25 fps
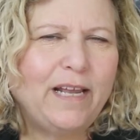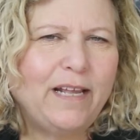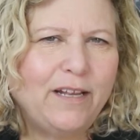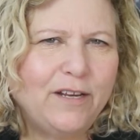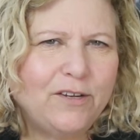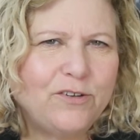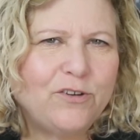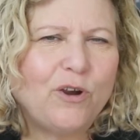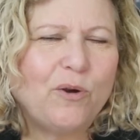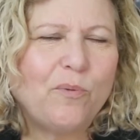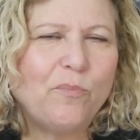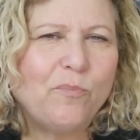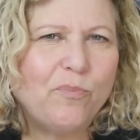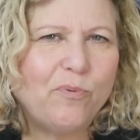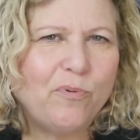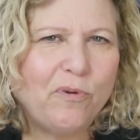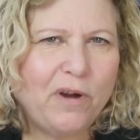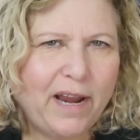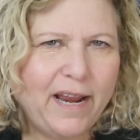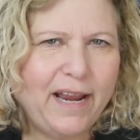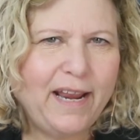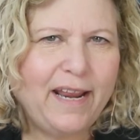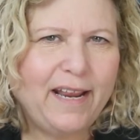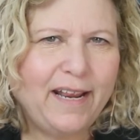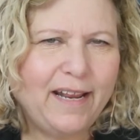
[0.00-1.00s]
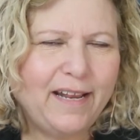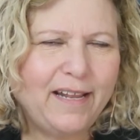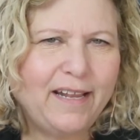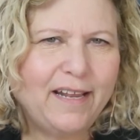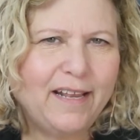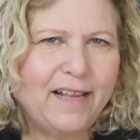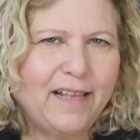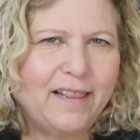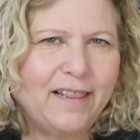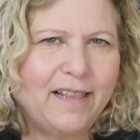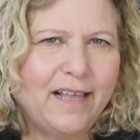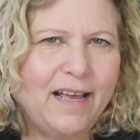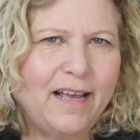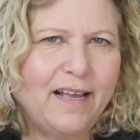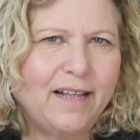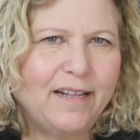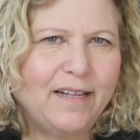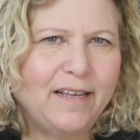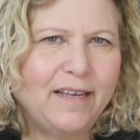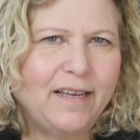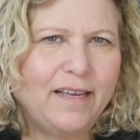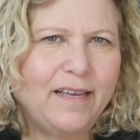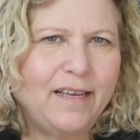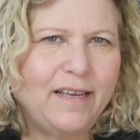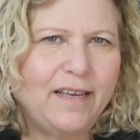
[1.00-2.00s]
is our brain
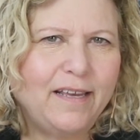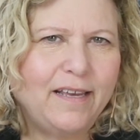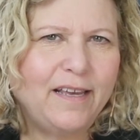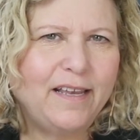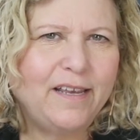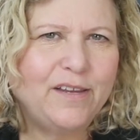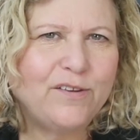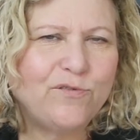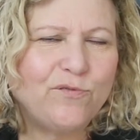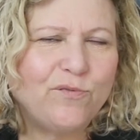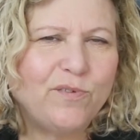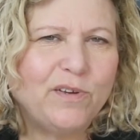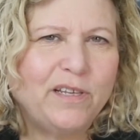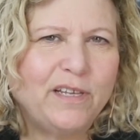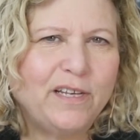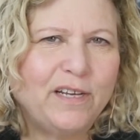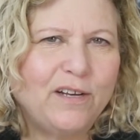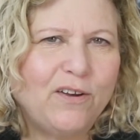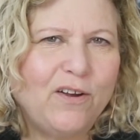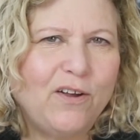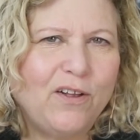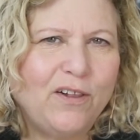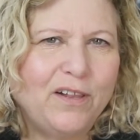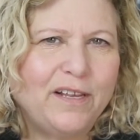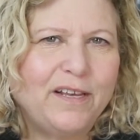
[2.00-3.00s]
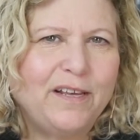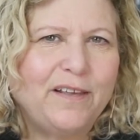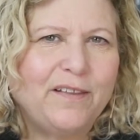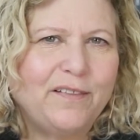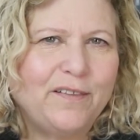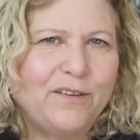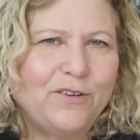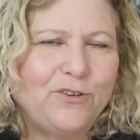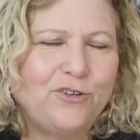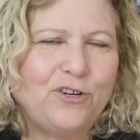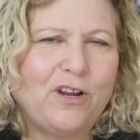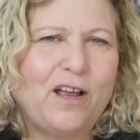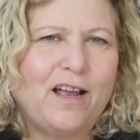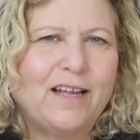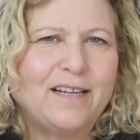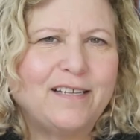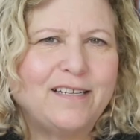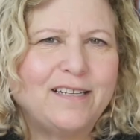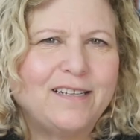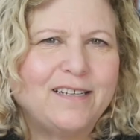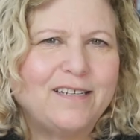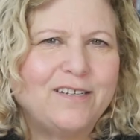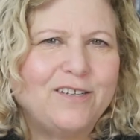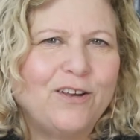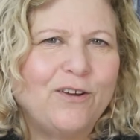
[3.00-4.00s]
that is really calling the
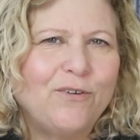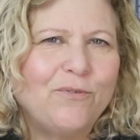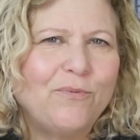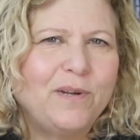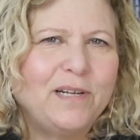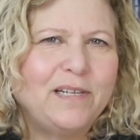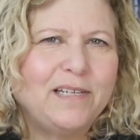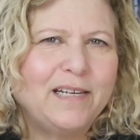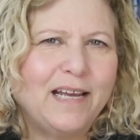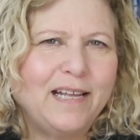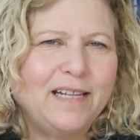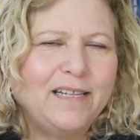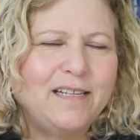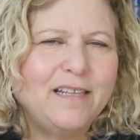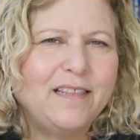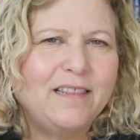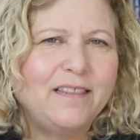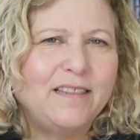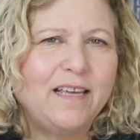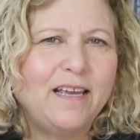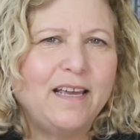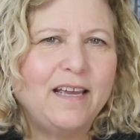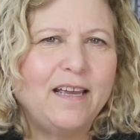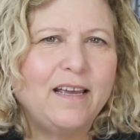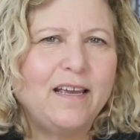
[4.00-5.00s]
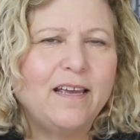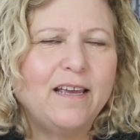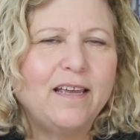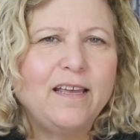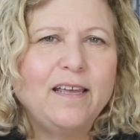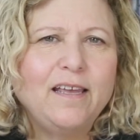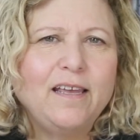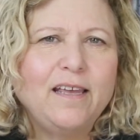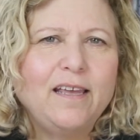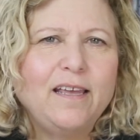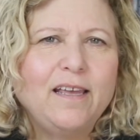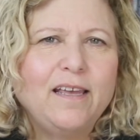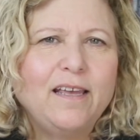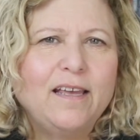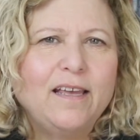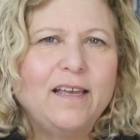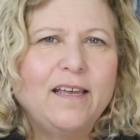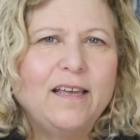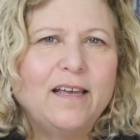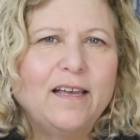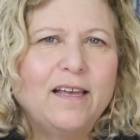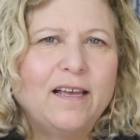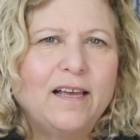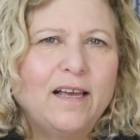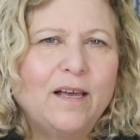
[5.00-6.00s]
shots. So we tend to think
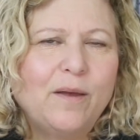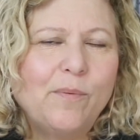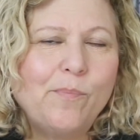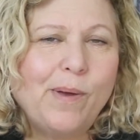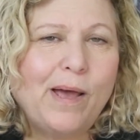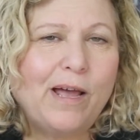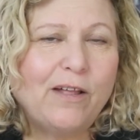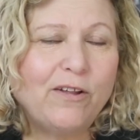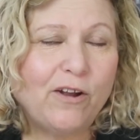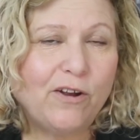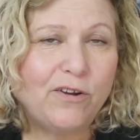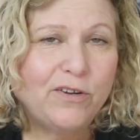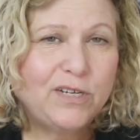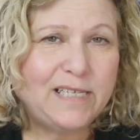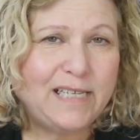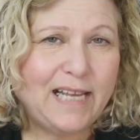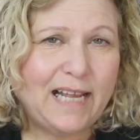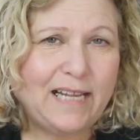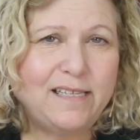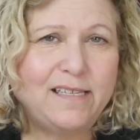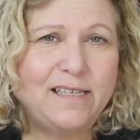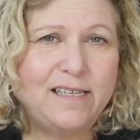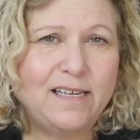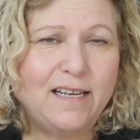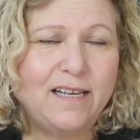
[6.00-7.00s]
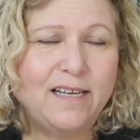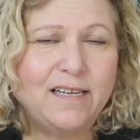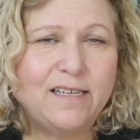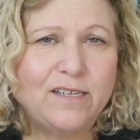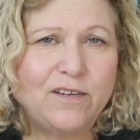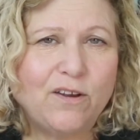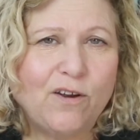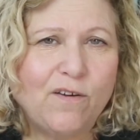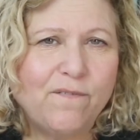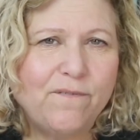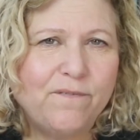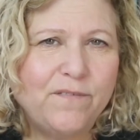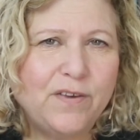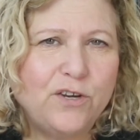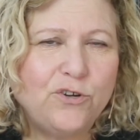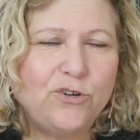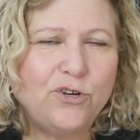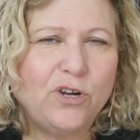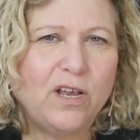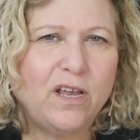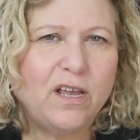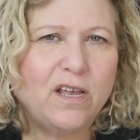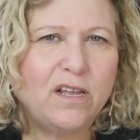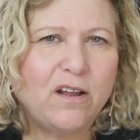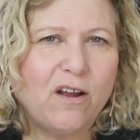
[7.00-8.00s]
about our senses, our
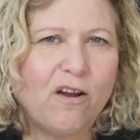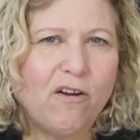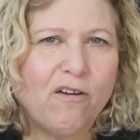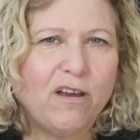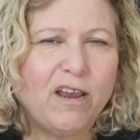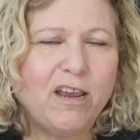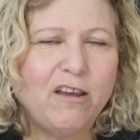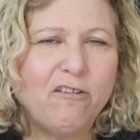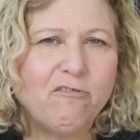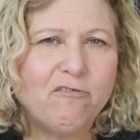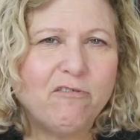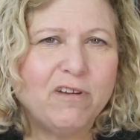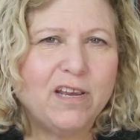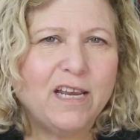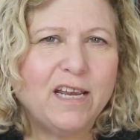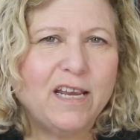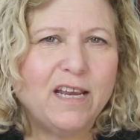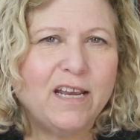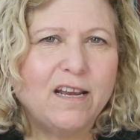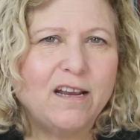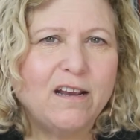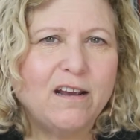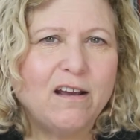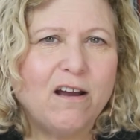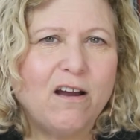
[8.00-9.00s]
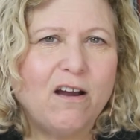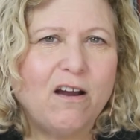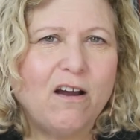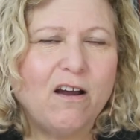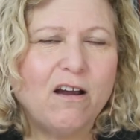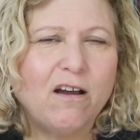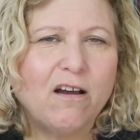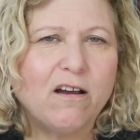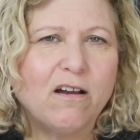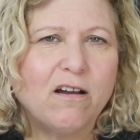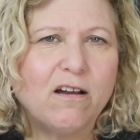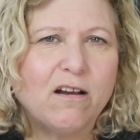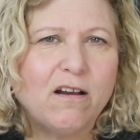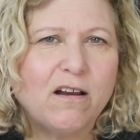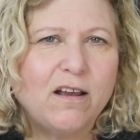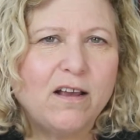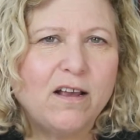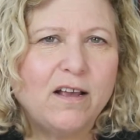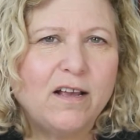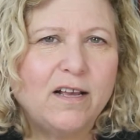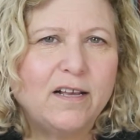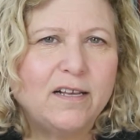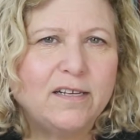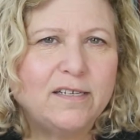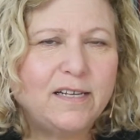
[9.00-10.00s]
vision, our hearing, our
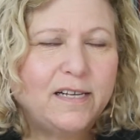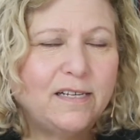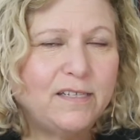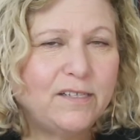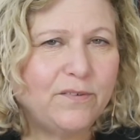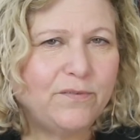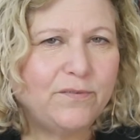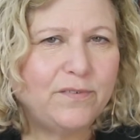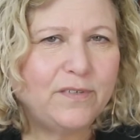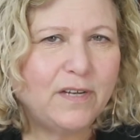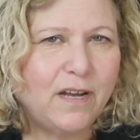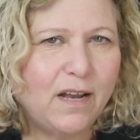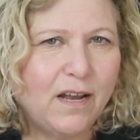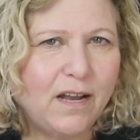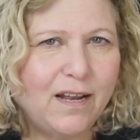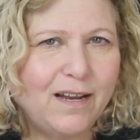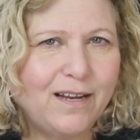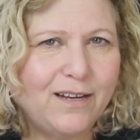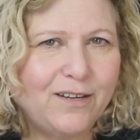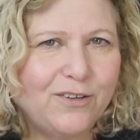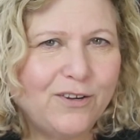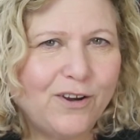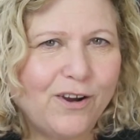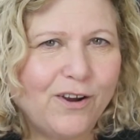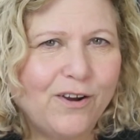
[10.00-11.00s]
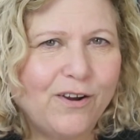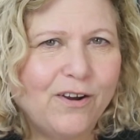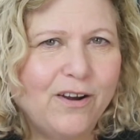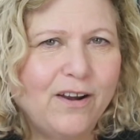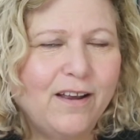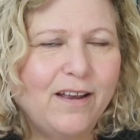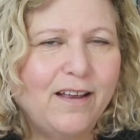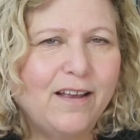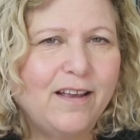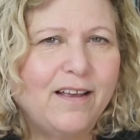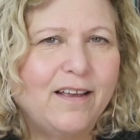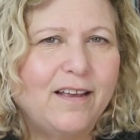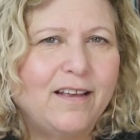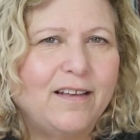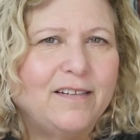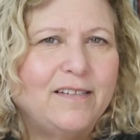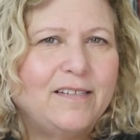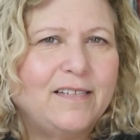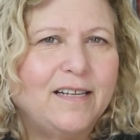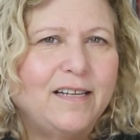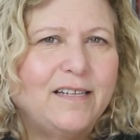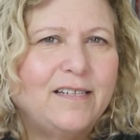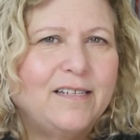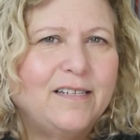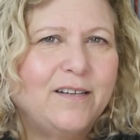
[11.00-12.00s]
sense of touch, our
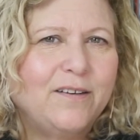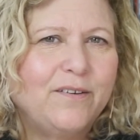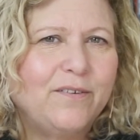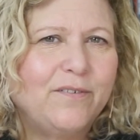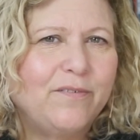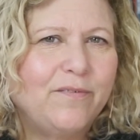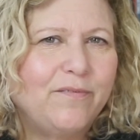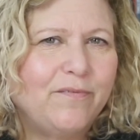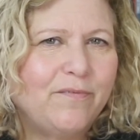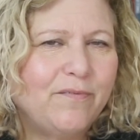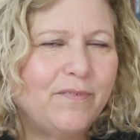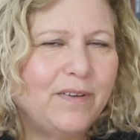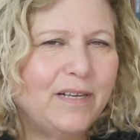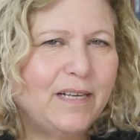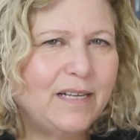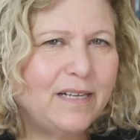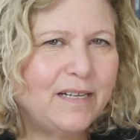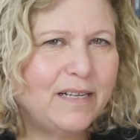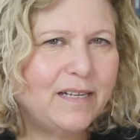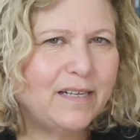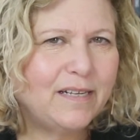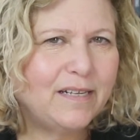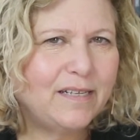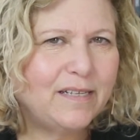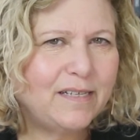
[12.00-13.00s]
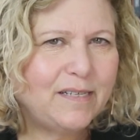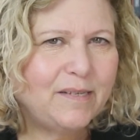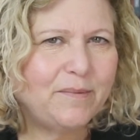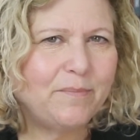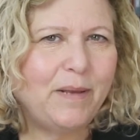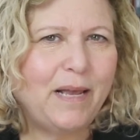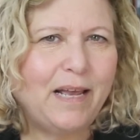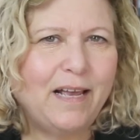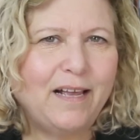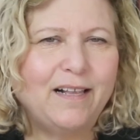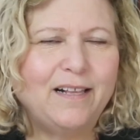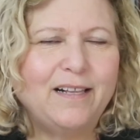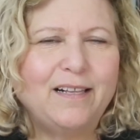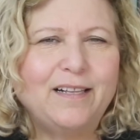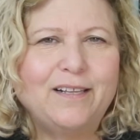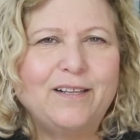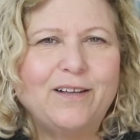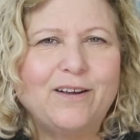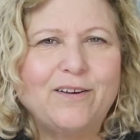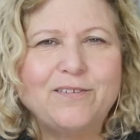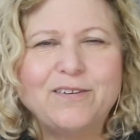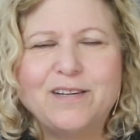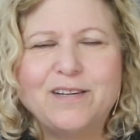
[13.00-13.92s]
sense of smell, our